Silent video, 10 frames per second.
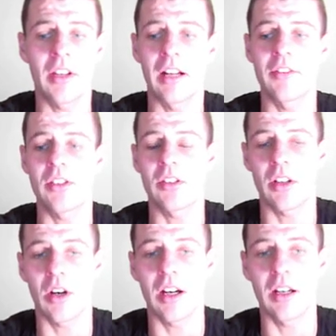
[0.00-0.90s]
and I've just
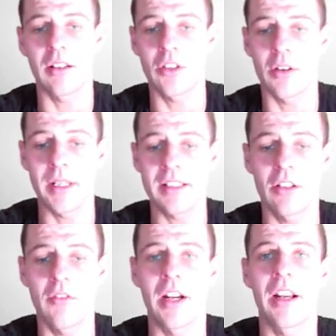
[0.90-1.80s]
got
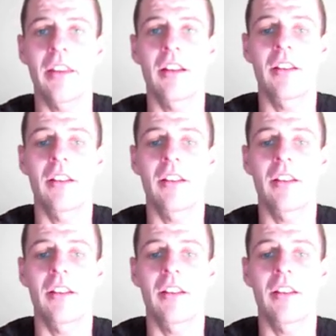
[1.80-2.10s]
myself another